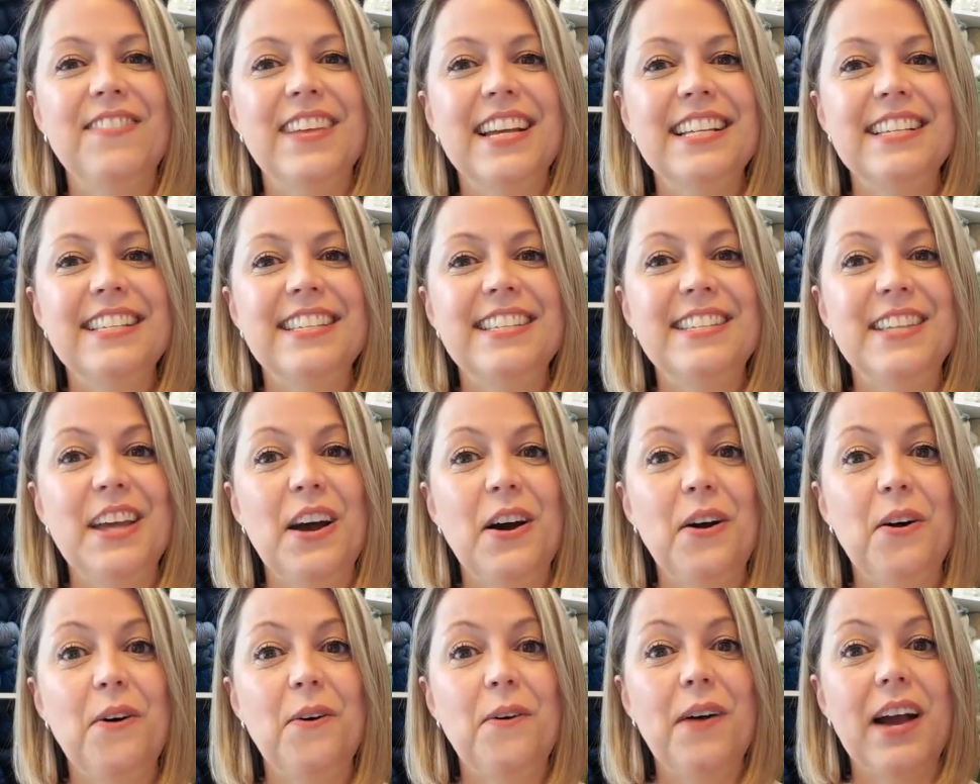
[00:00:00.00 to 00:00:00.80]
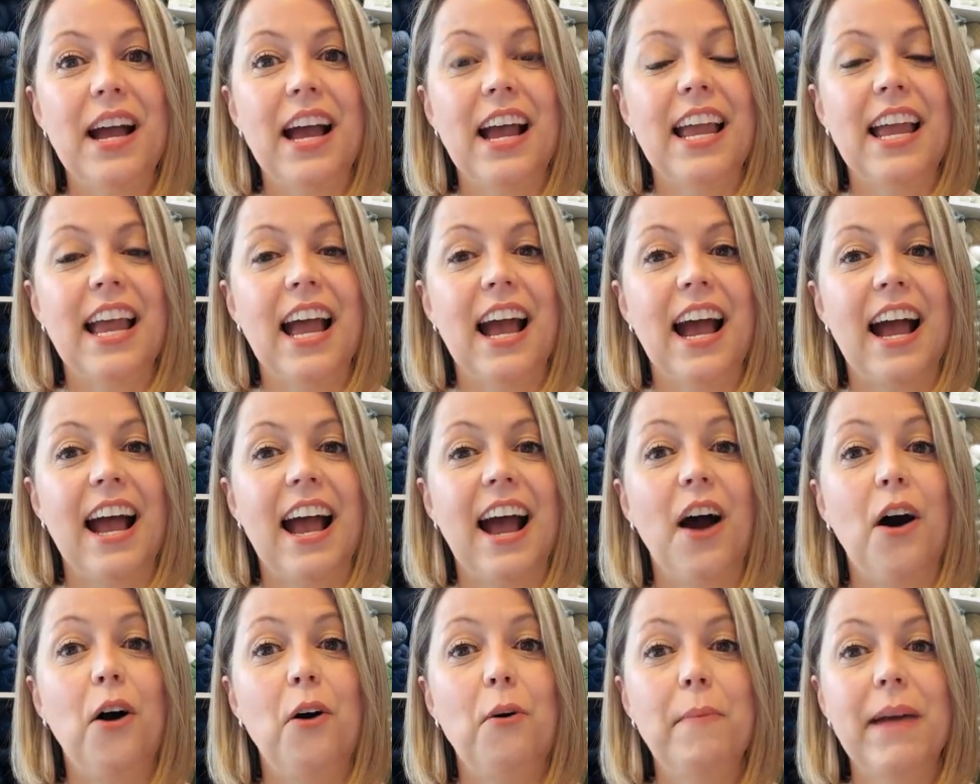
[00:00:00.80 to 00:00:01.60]
So,
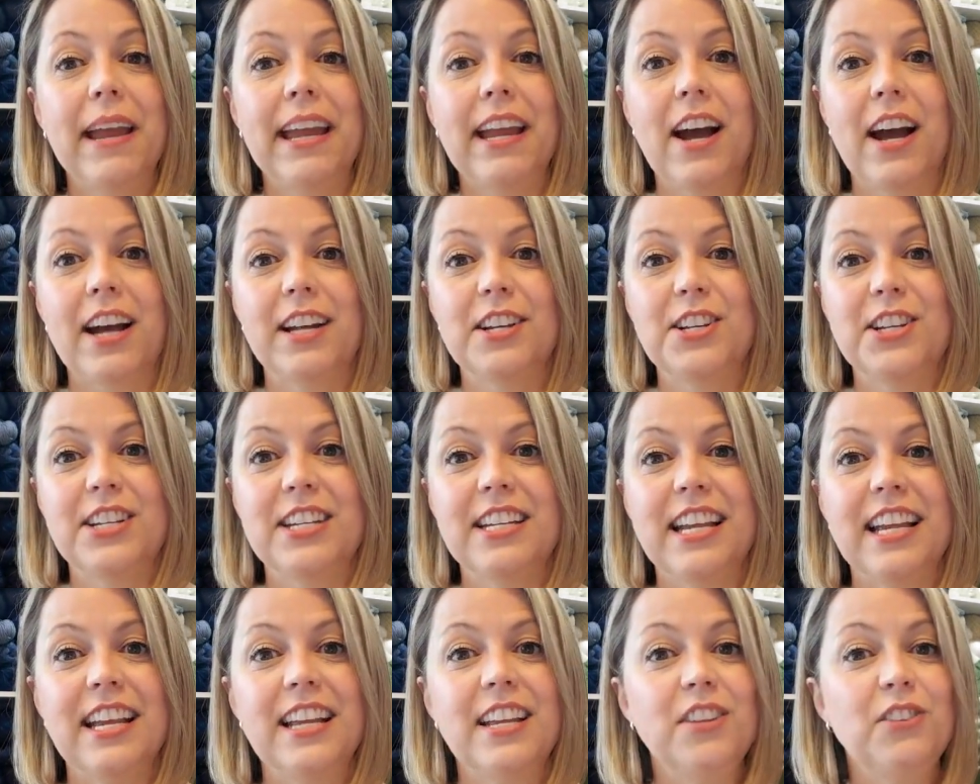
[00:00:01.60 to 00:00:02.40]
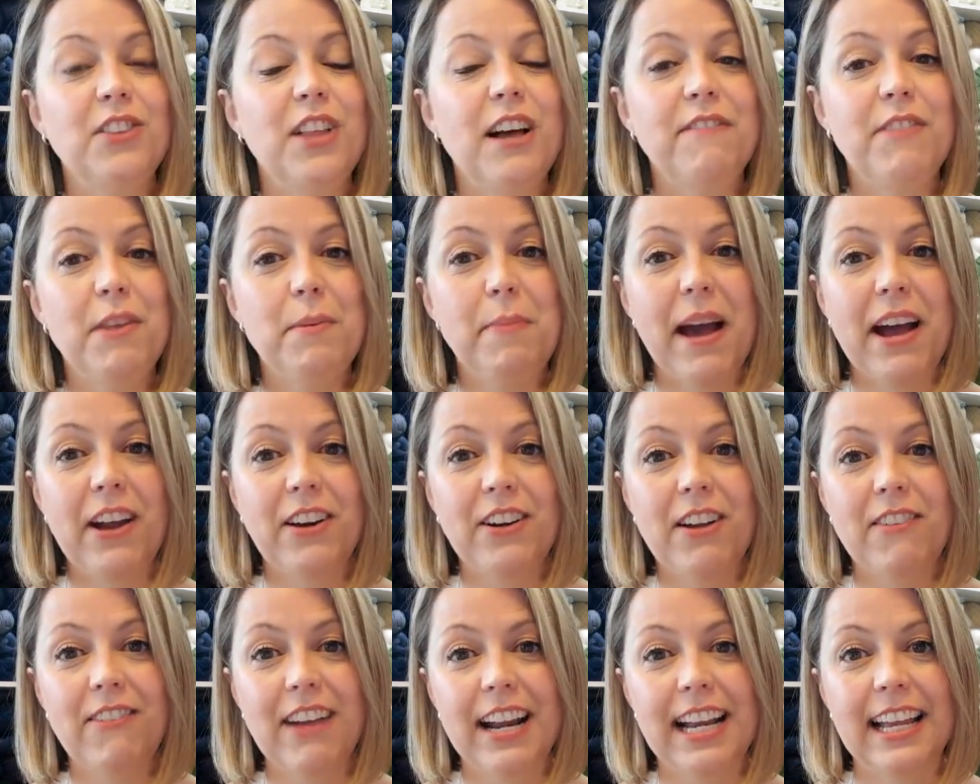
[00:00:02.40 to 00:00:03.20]
oh my gosh, you love the pattern
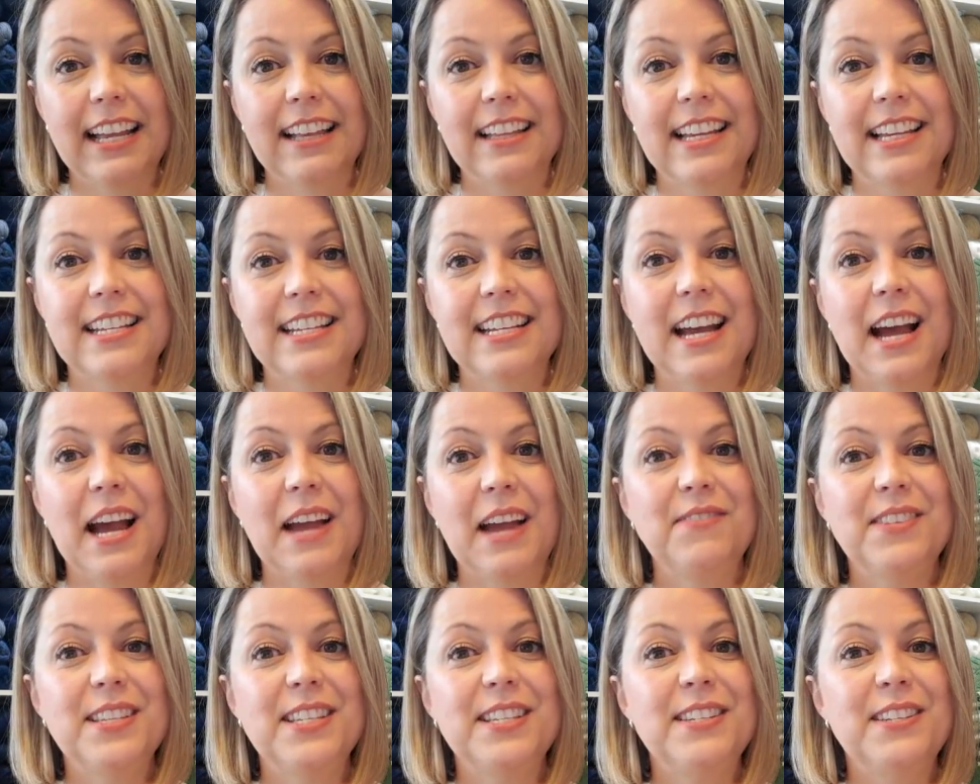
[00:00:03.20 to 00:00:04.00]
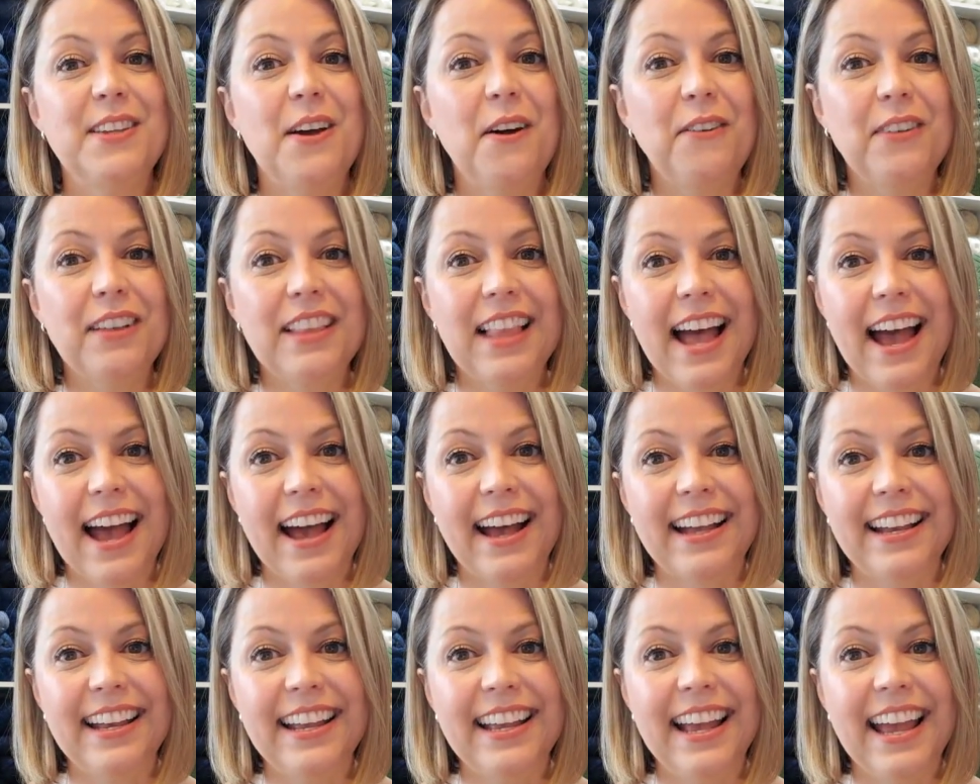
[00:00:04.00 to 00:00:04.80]
already, Alicia. I'm so
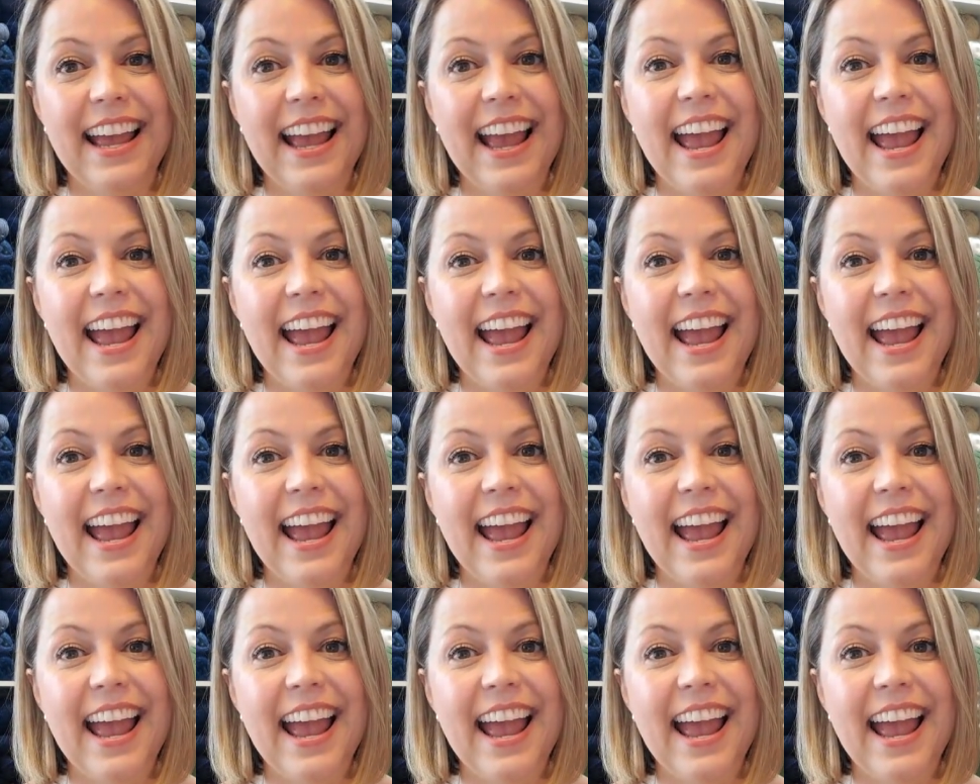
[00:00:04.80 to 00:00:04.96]
glad.